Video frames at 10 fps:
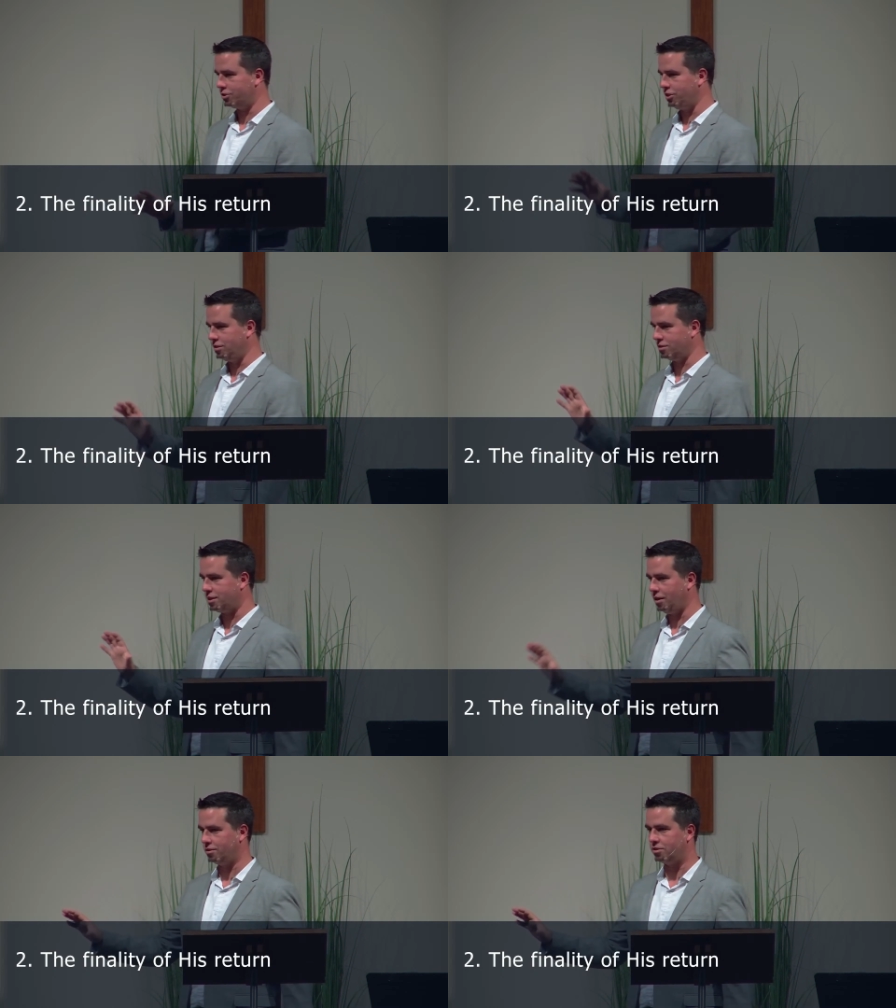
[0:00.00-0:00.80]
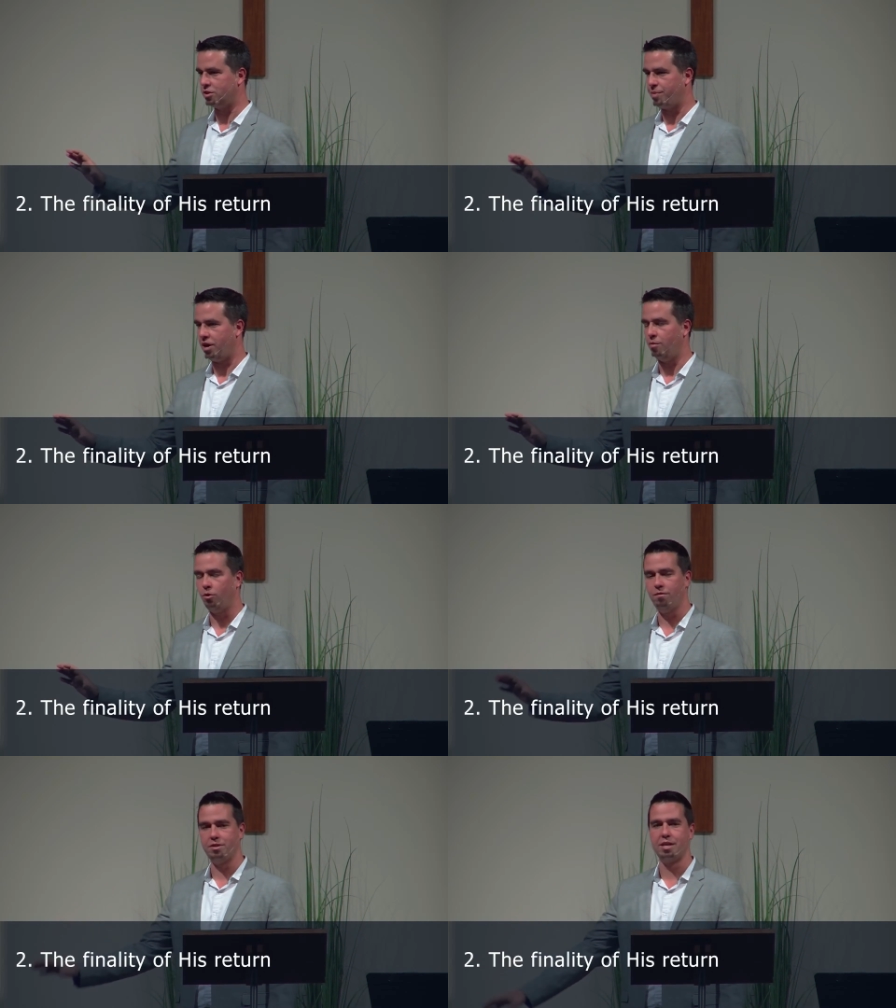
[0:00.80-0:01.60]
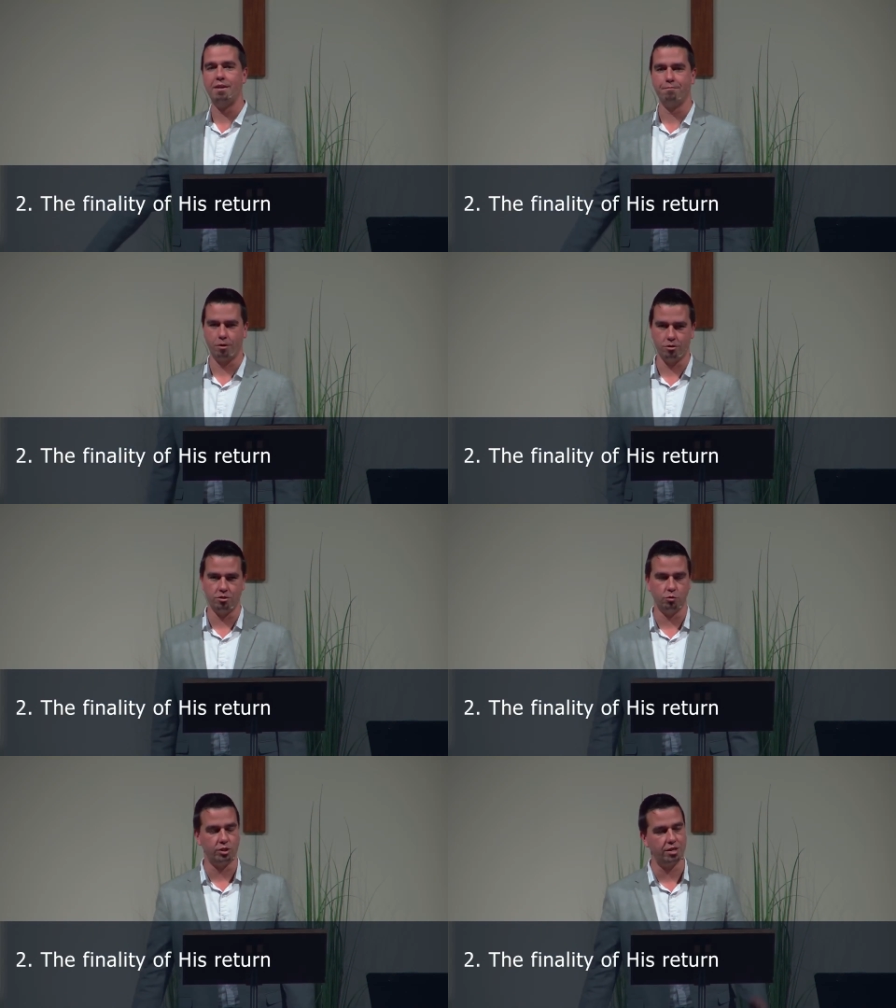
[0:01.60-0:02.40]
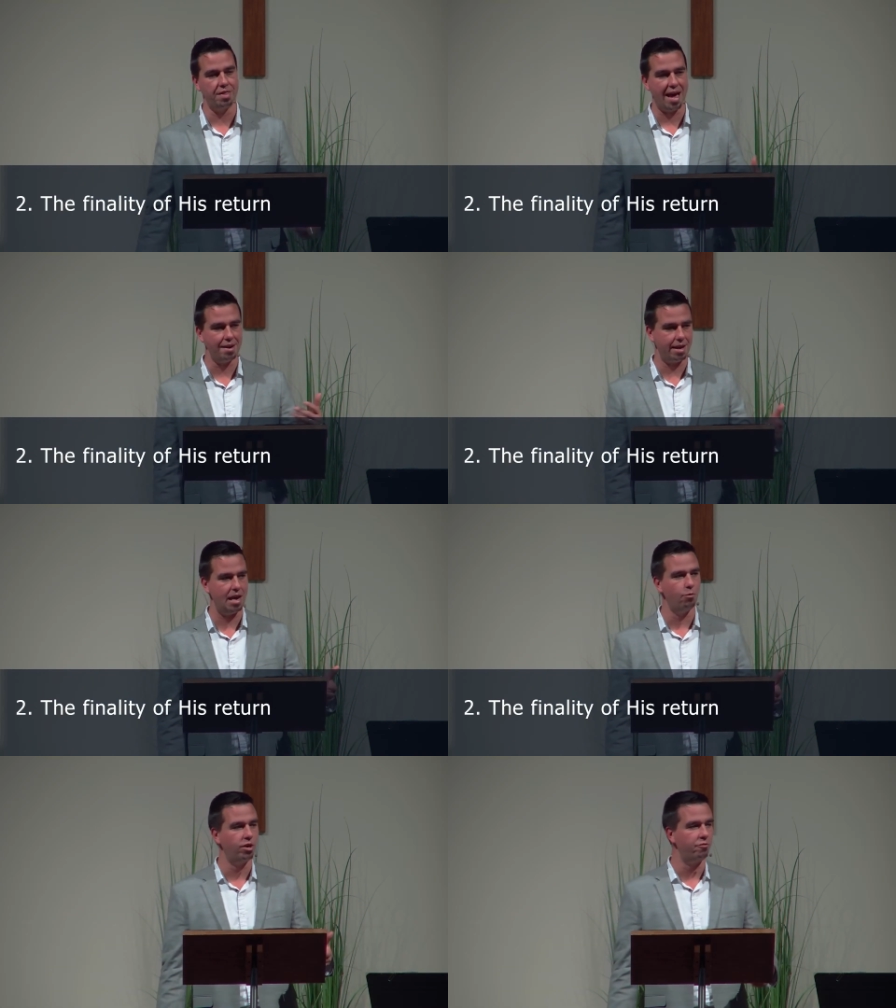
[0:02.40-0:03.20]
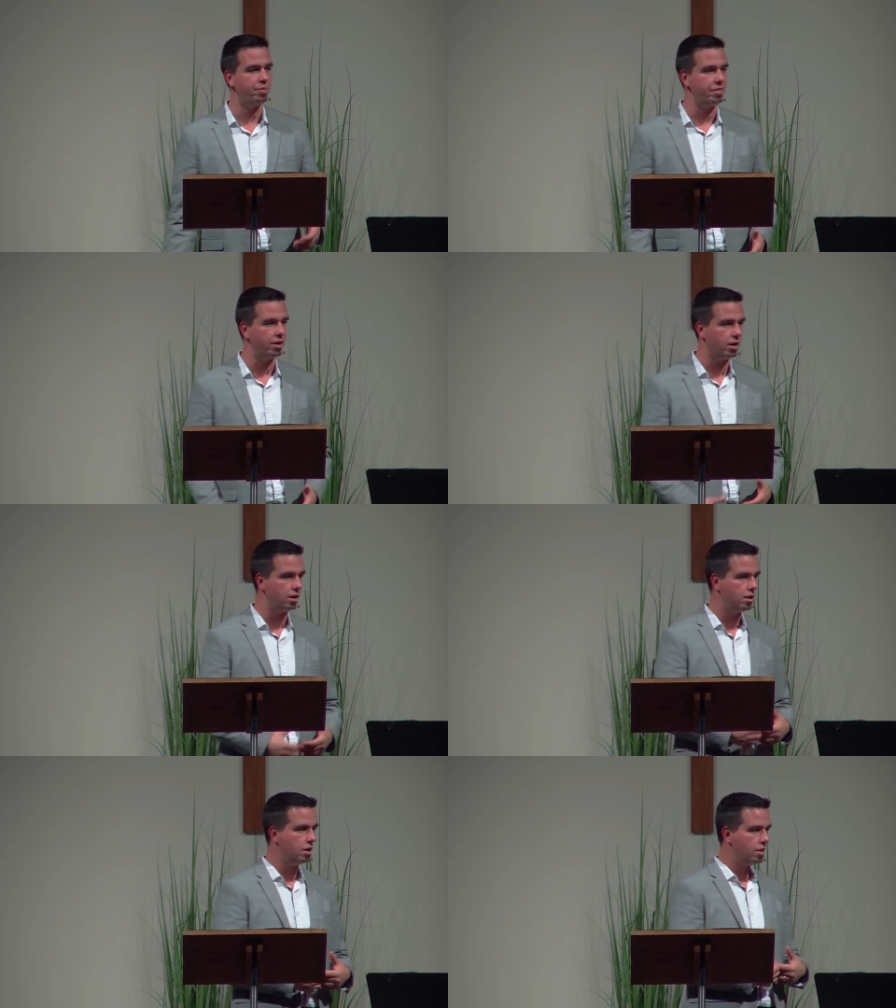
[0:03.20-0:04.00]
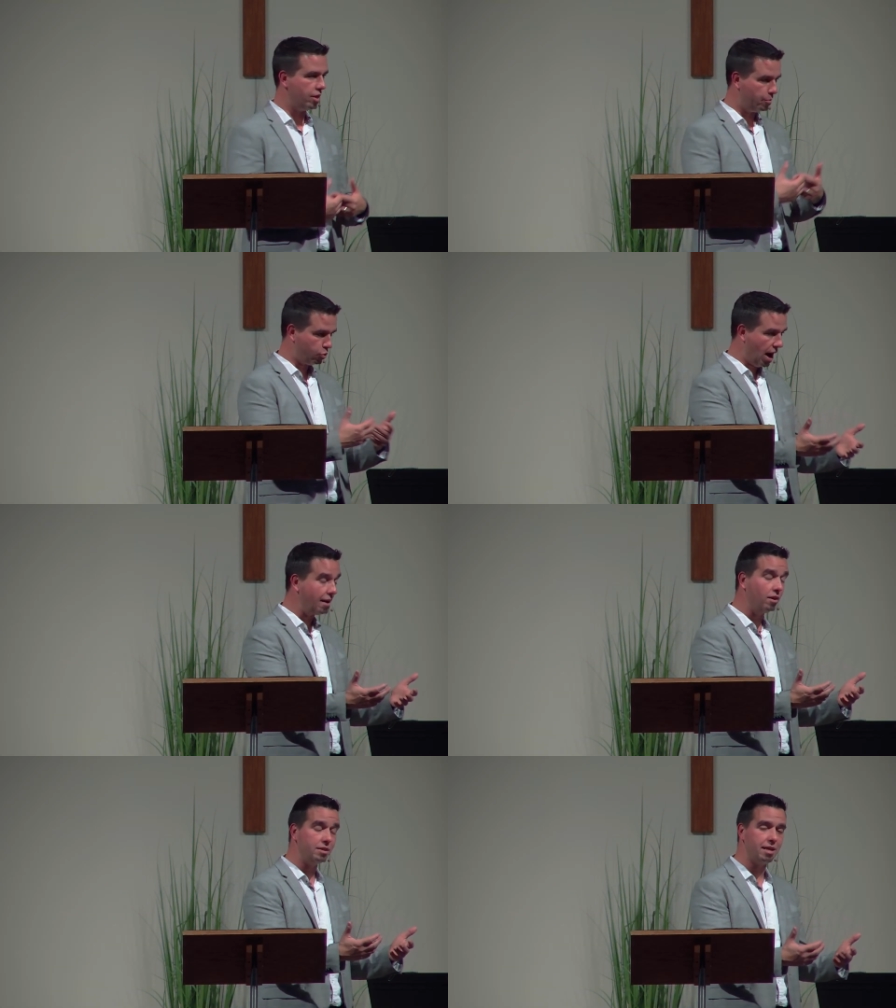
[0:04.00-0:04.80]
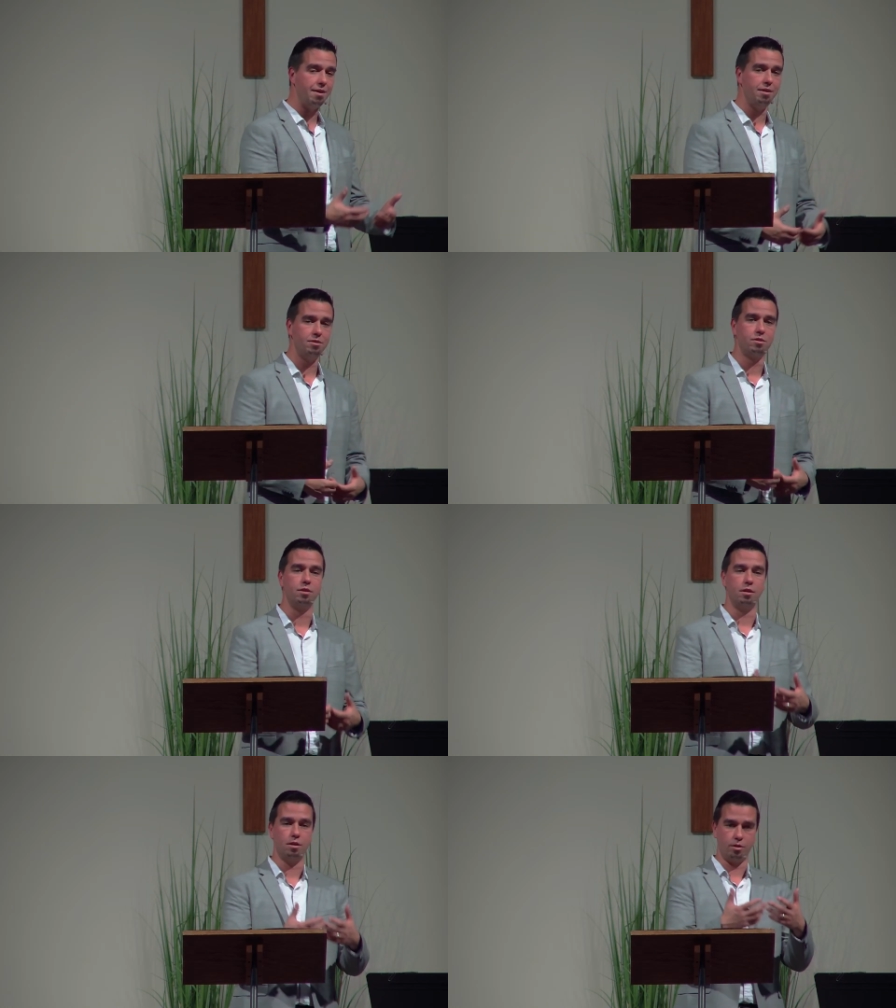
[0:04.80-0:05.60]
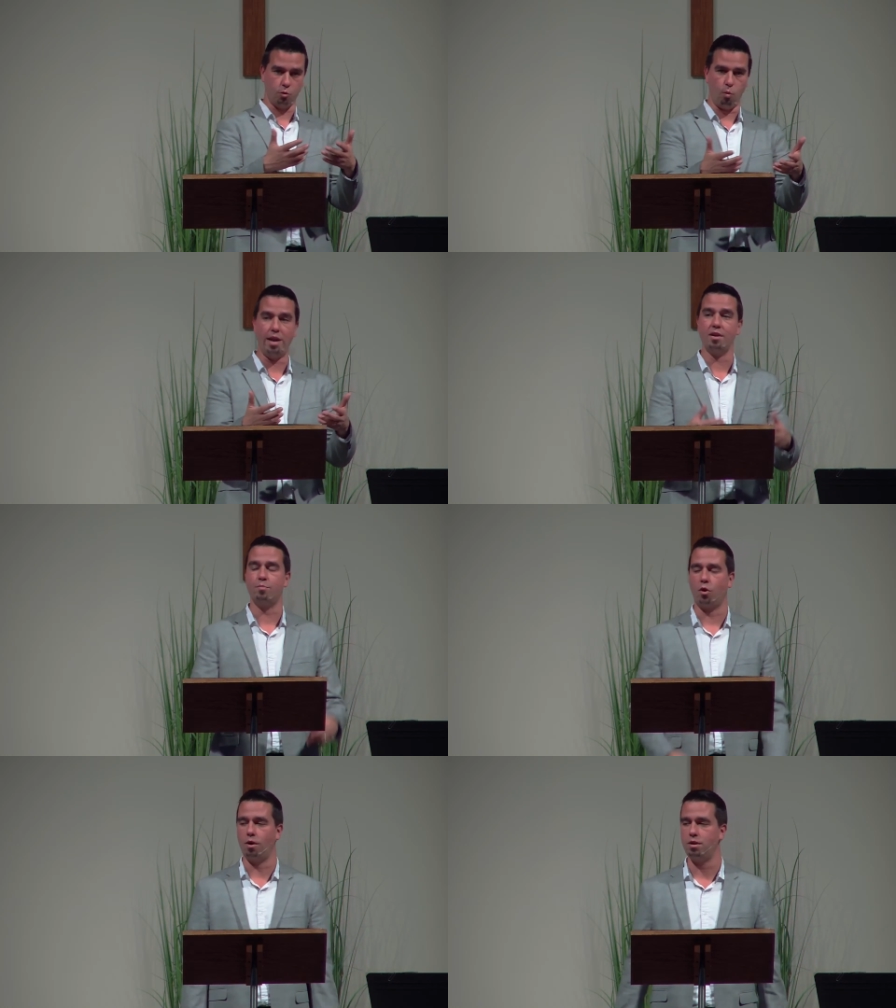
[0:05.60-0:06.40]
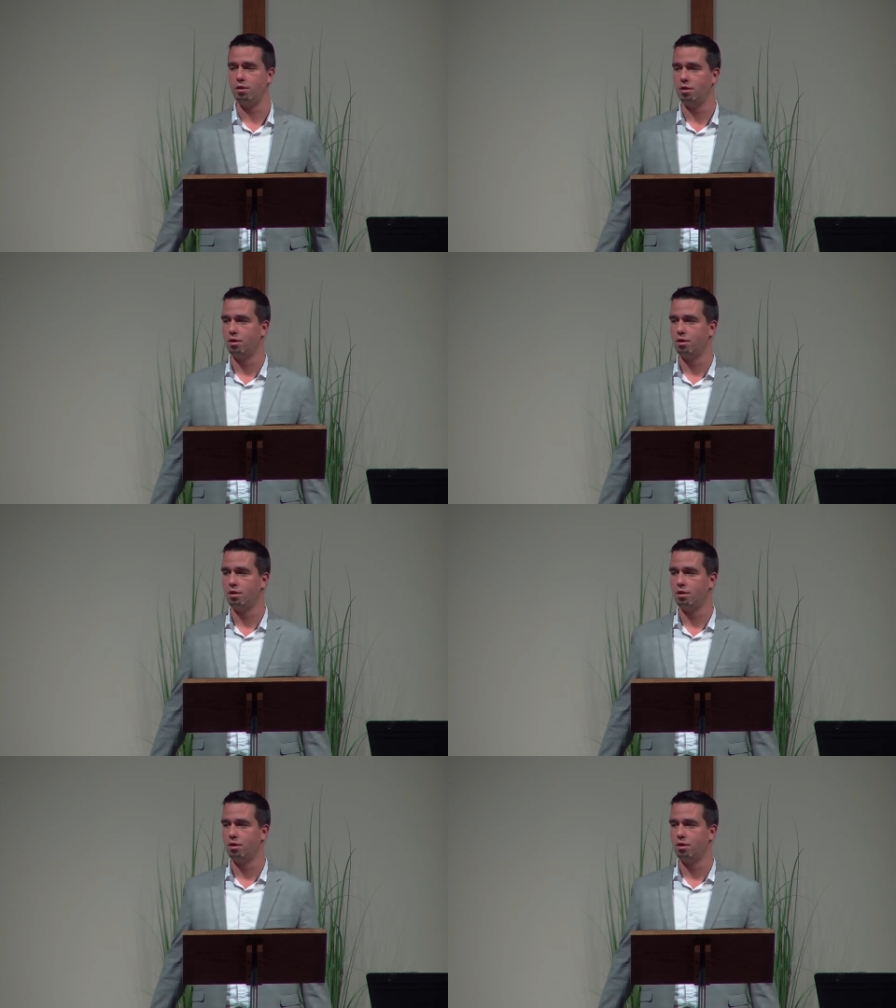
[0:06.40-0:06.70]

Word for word: Jesus tells us the parable of the ten virgins, which in that day would have been the, the bridal attendants, the, the wedding party.